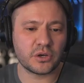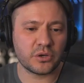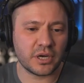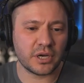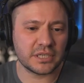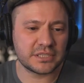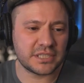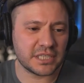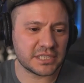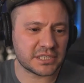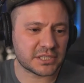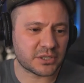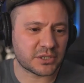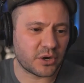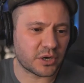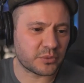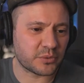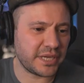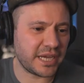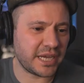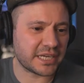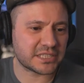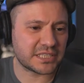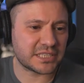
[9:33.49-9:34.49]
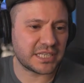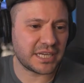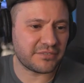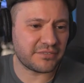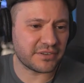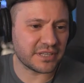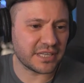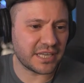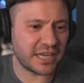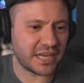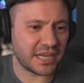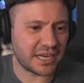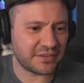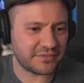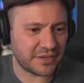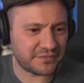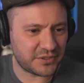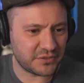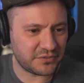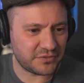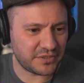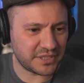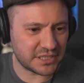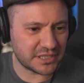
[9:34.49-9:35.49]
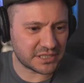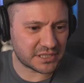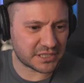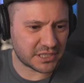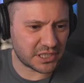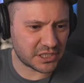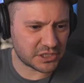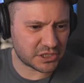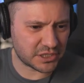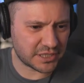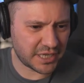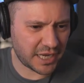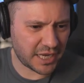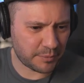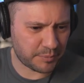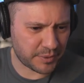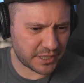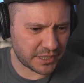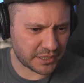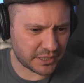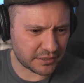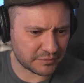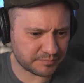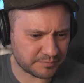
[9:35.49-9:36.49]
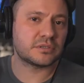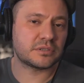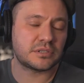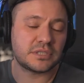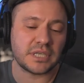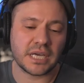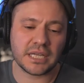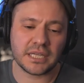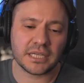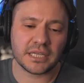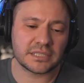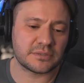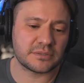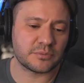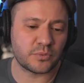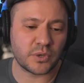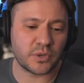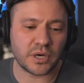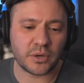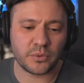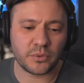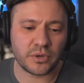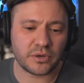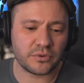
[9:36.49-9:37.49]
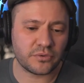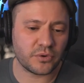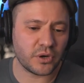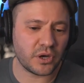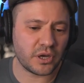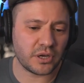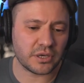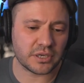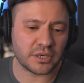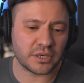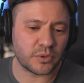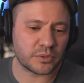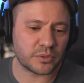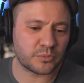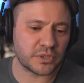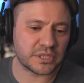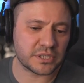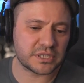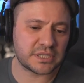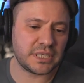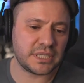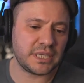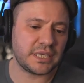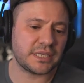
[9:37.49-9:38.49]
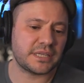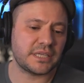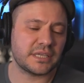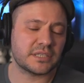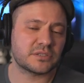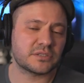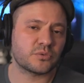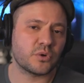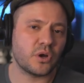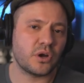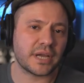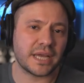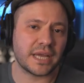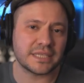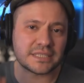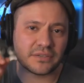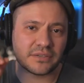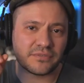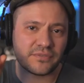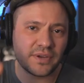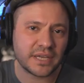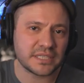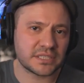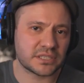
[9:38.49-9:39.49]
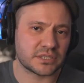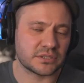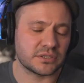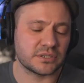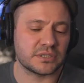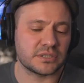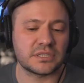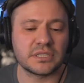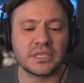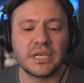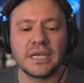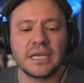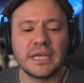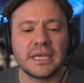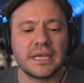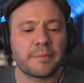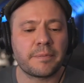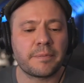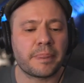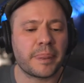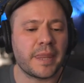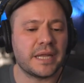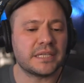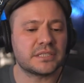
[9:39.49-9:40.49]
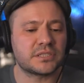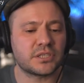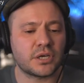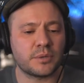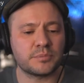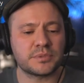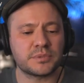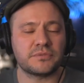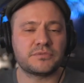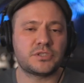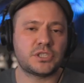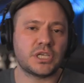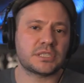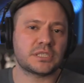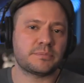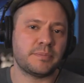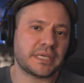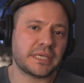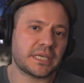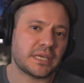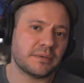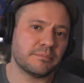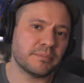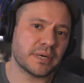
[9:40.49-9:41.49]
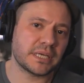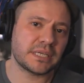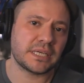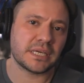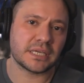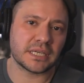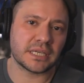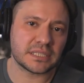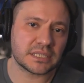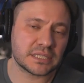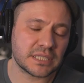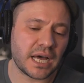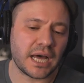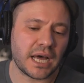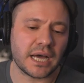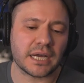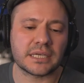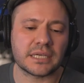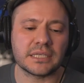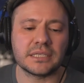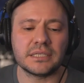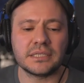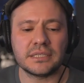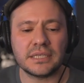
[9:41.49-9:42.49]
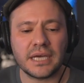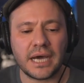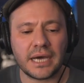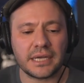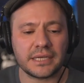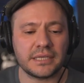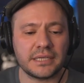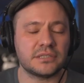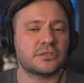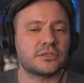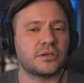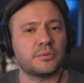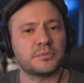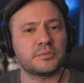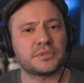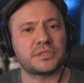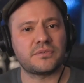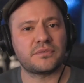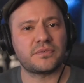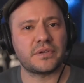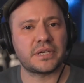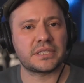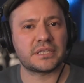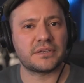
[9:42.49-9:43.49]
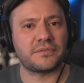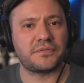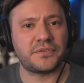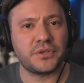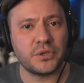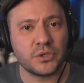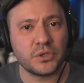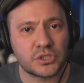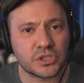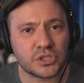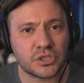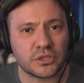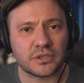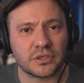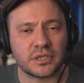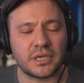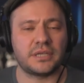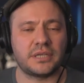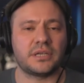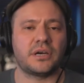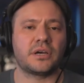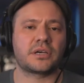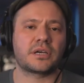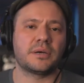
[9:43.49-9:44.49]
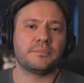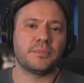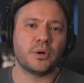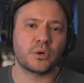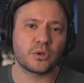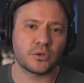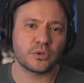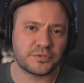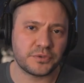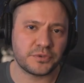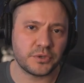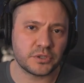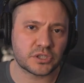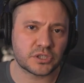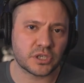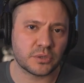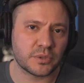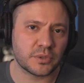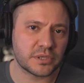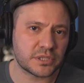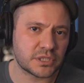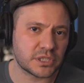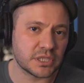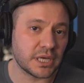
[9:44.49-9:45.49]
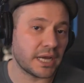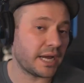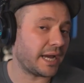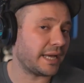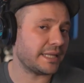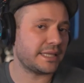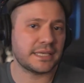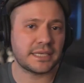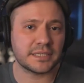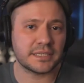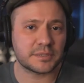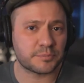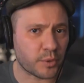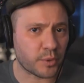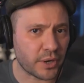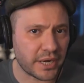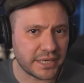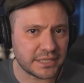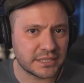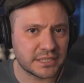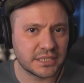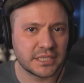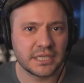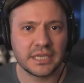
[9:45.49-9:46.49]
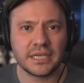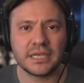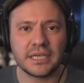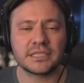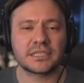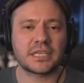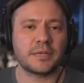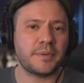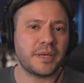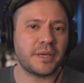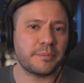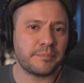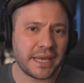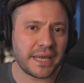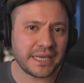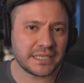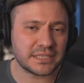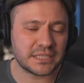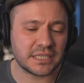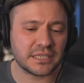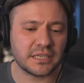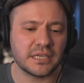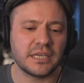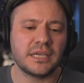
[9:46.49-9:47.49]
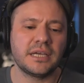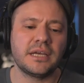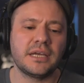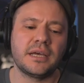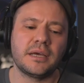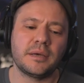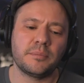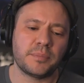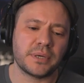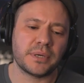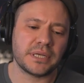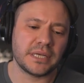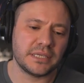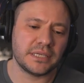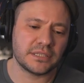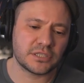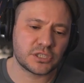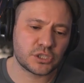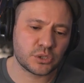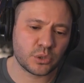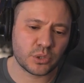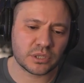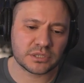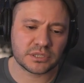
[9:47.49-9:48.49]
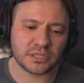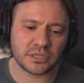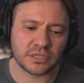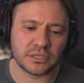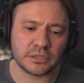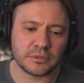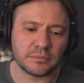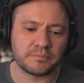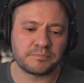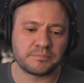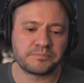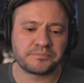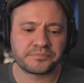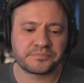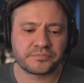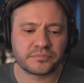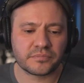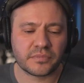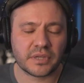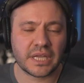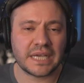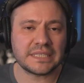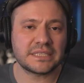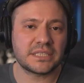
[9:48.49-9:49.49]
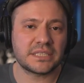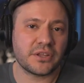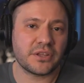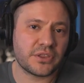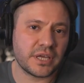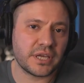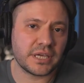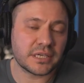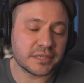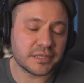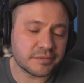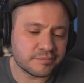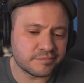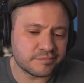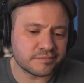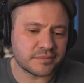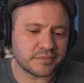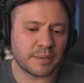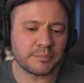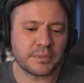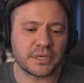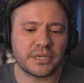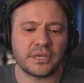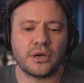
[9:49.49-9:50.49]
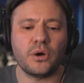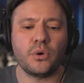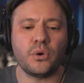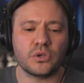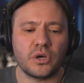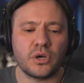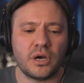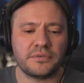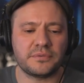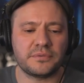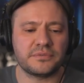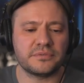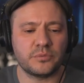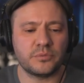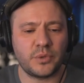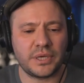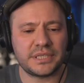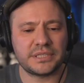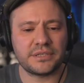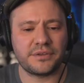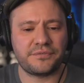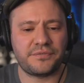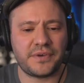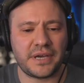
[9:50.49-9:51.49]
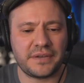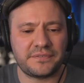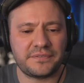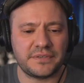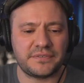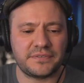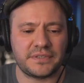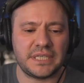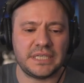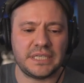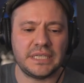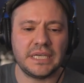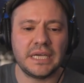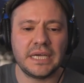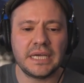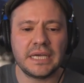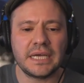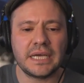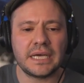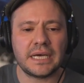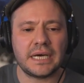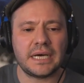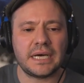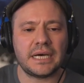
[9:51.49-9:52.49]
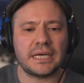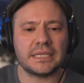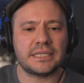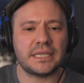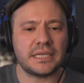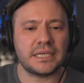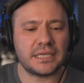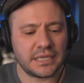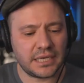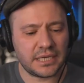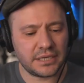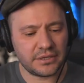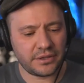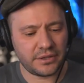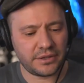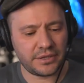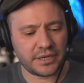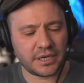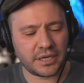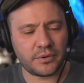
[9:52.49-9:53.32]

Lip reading: to our Discord. We actually have a lot of FUV discussion happening. Tell us where we're wrong and what we're seeing things wrong as investors in terms of just making money on a stock, not in terms of like the future and Arcimoto's future, which I think is bright. It's going to be amazing. But in the short term, I still think I'm going to hold off, wait till 550. The other thing I